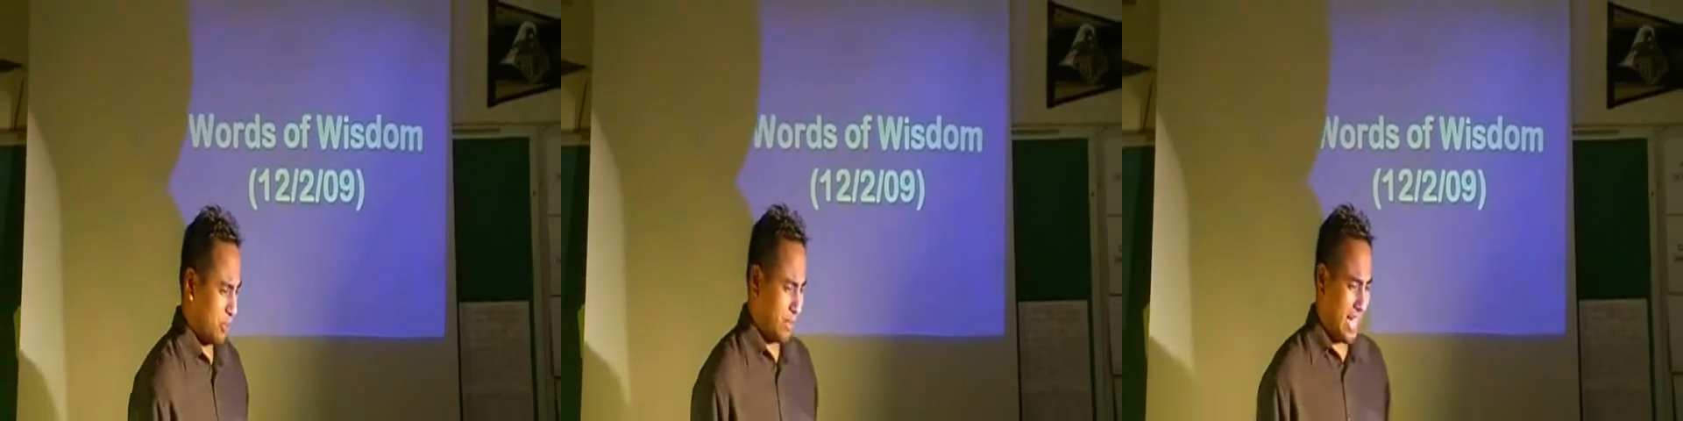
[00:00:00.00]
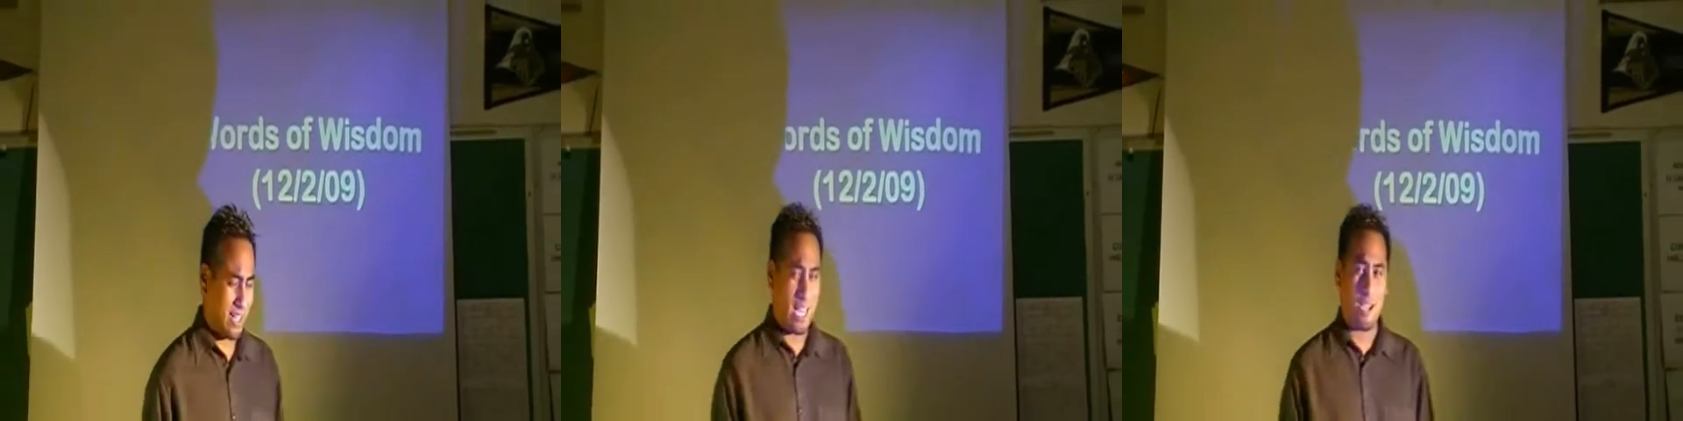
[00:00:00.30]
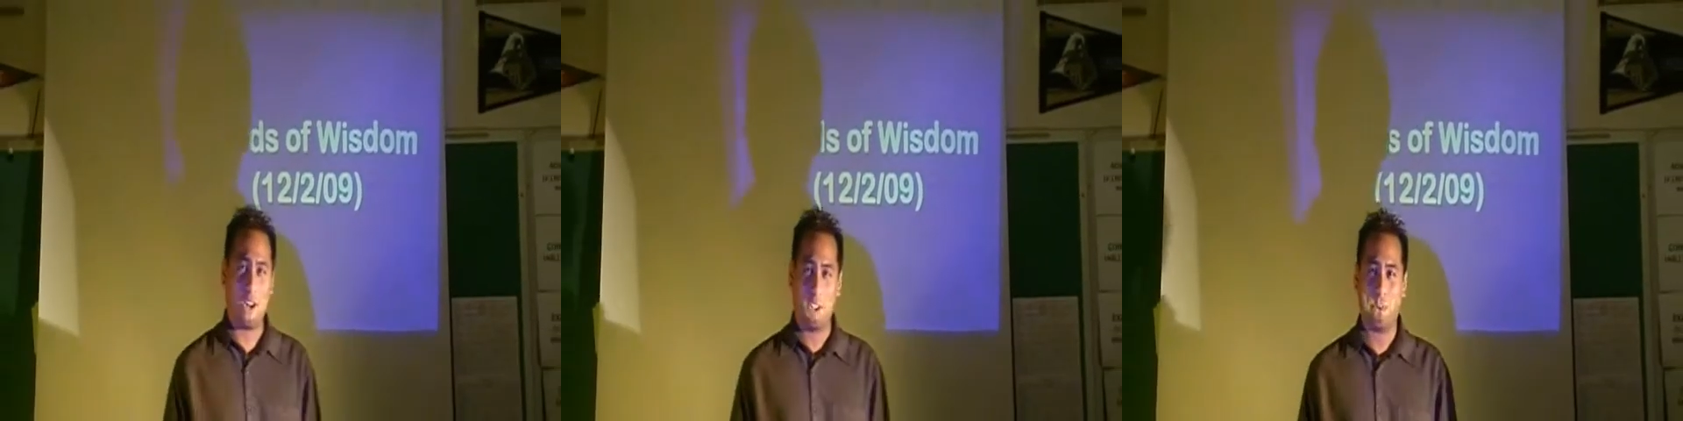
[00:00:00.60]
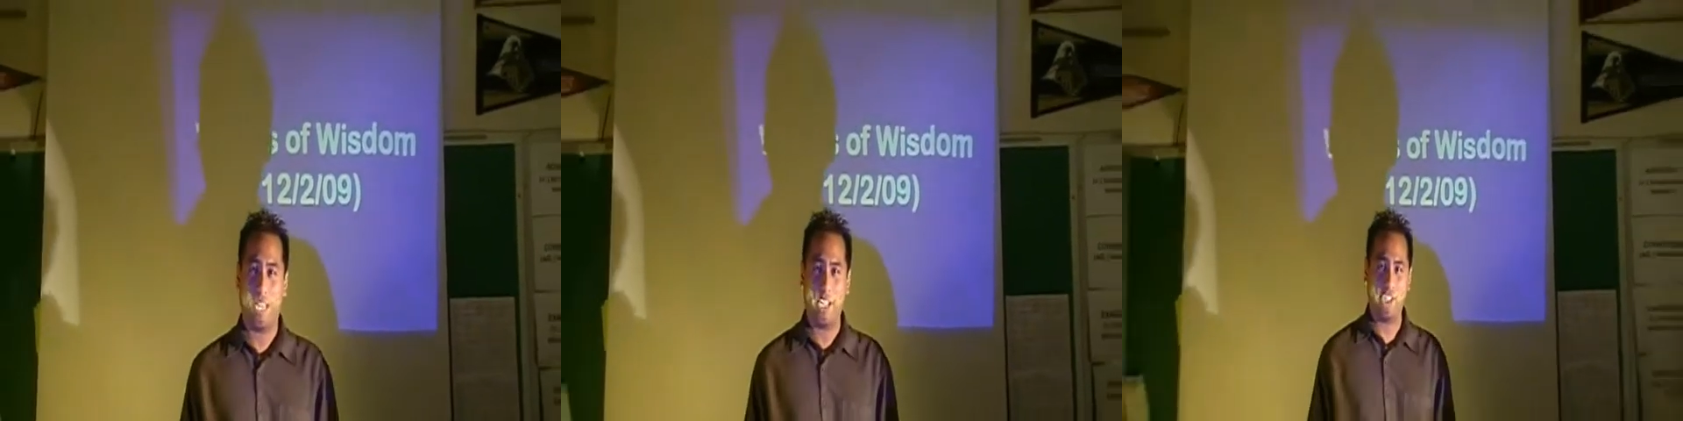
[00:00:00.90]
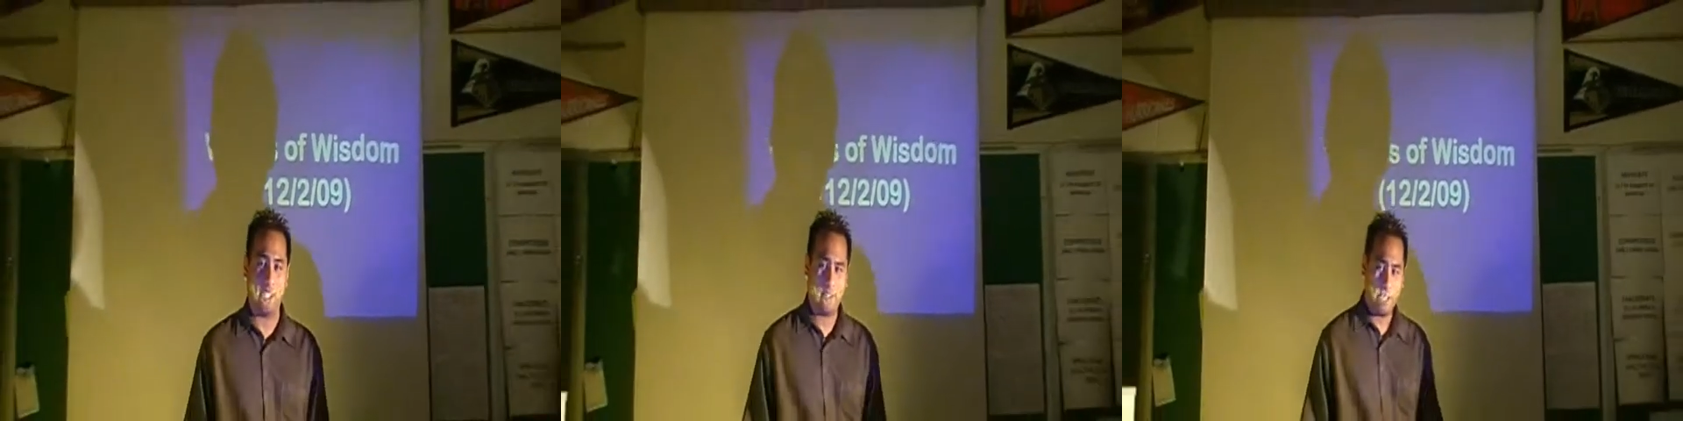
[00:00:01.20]
Mr. Bulaclac on
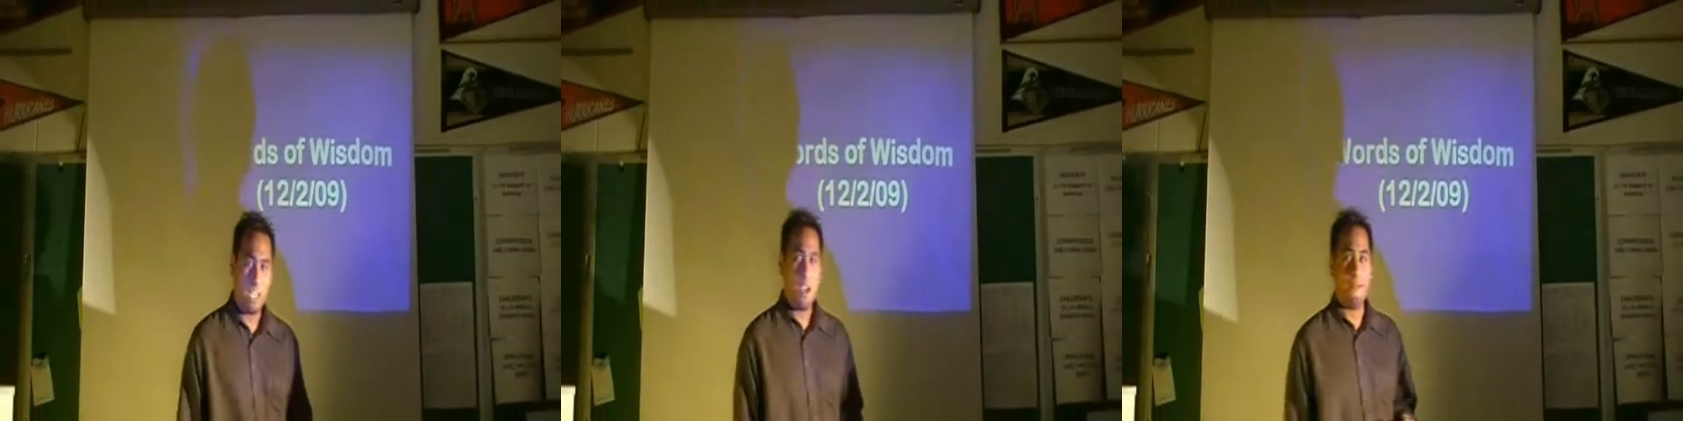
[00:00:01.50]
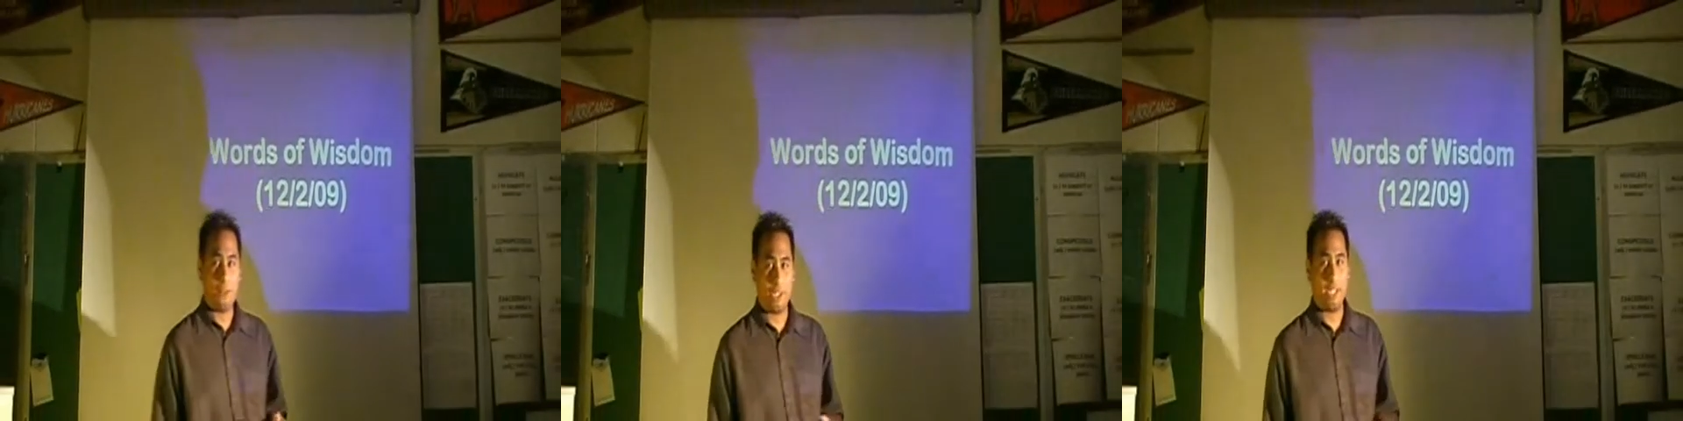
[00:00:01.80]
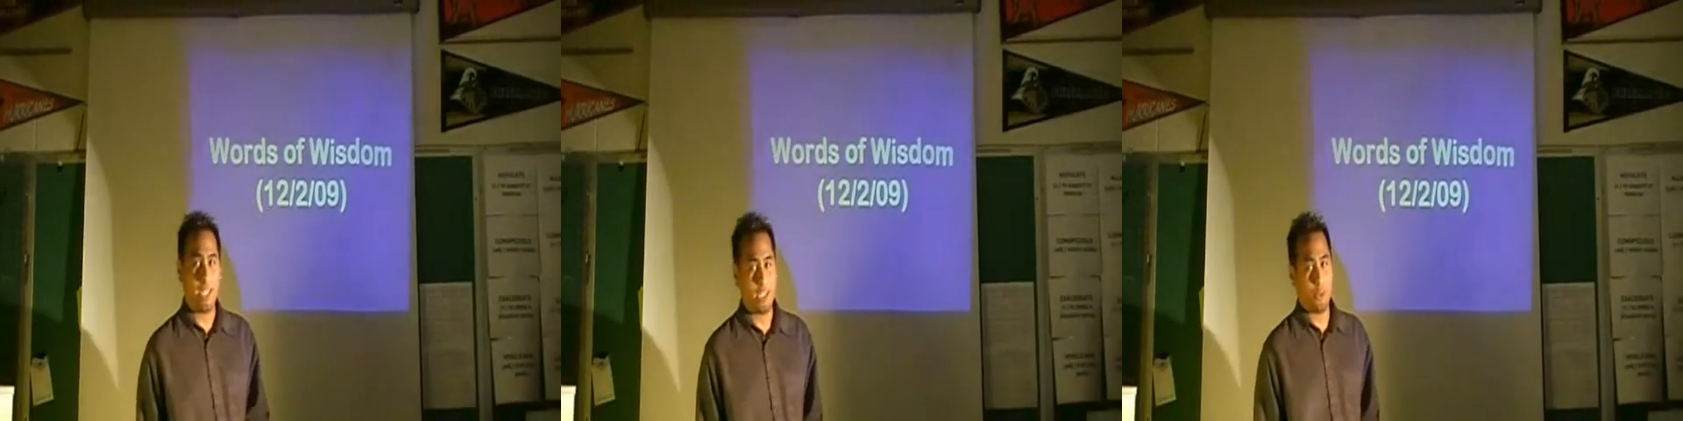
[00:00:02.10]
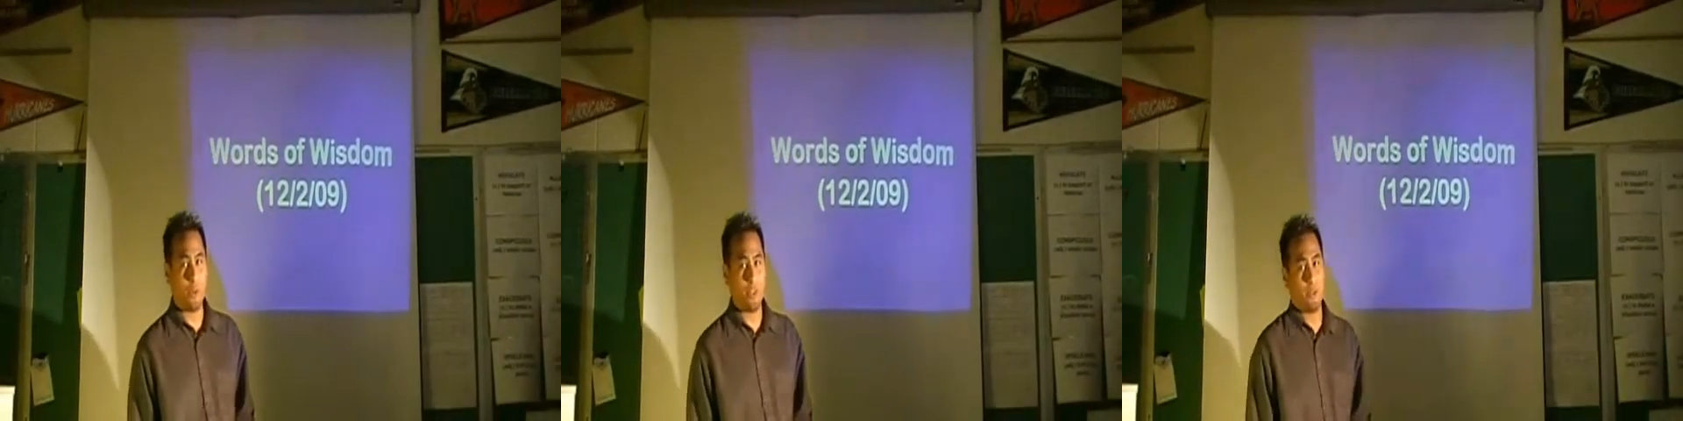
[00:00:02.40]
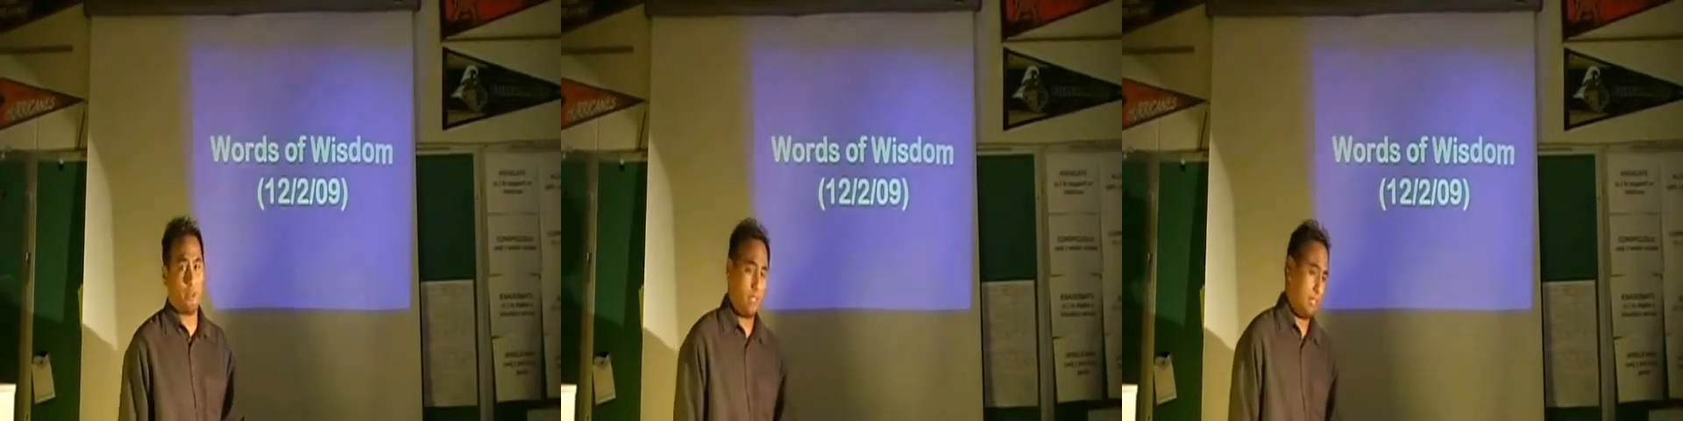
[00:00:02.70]
location for today's
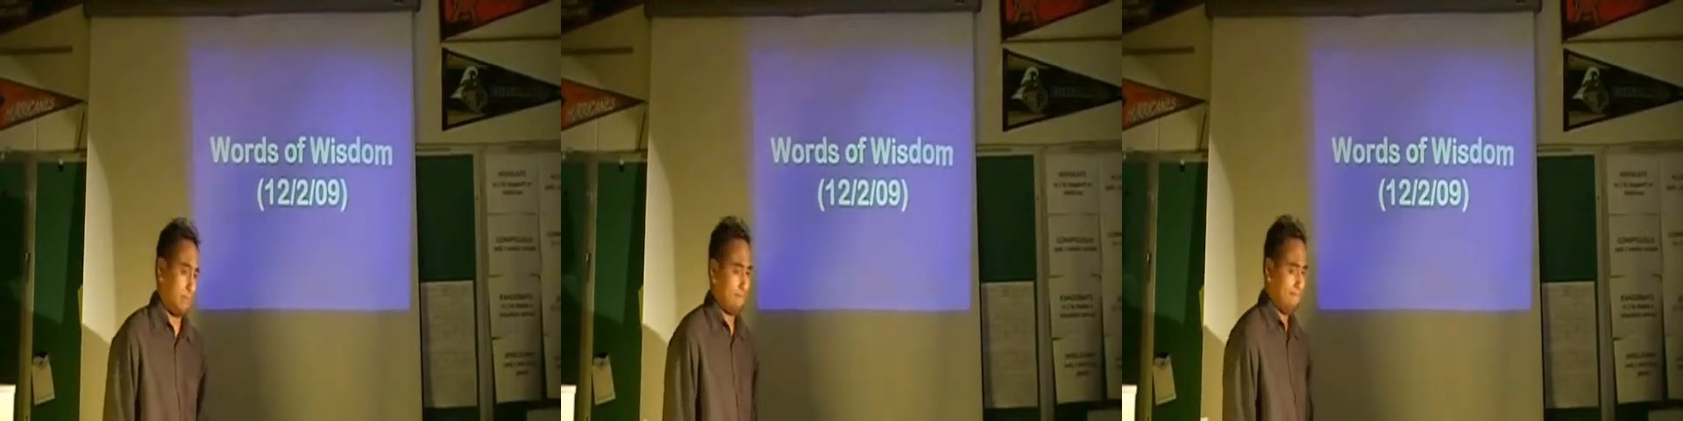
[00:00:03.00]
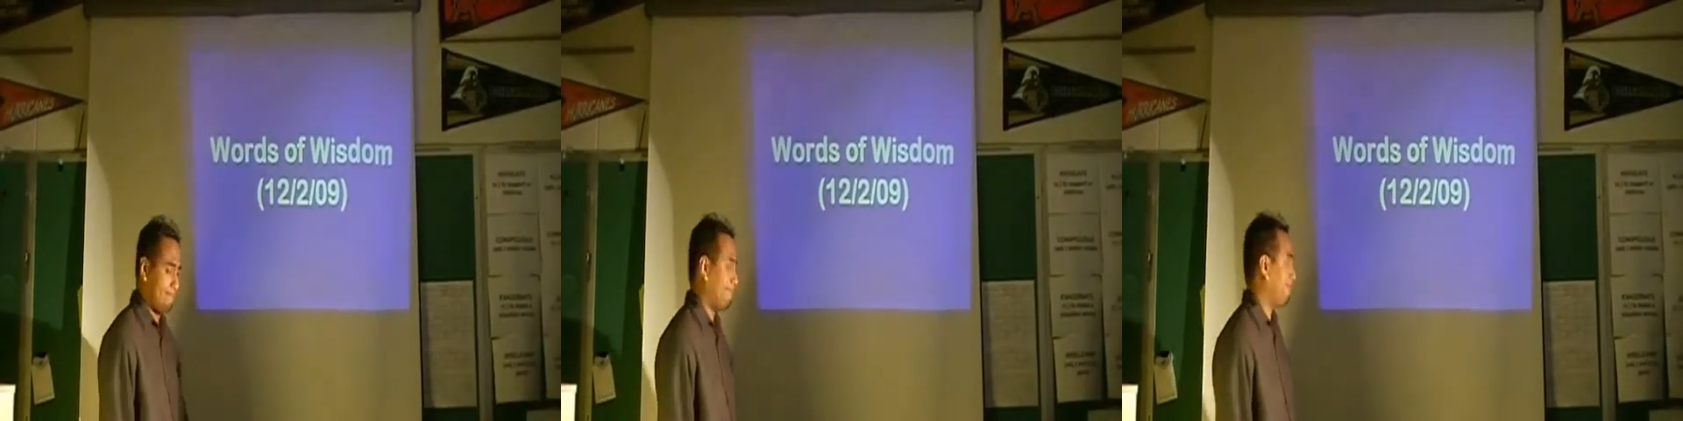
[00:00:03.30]
Words of Wisdom.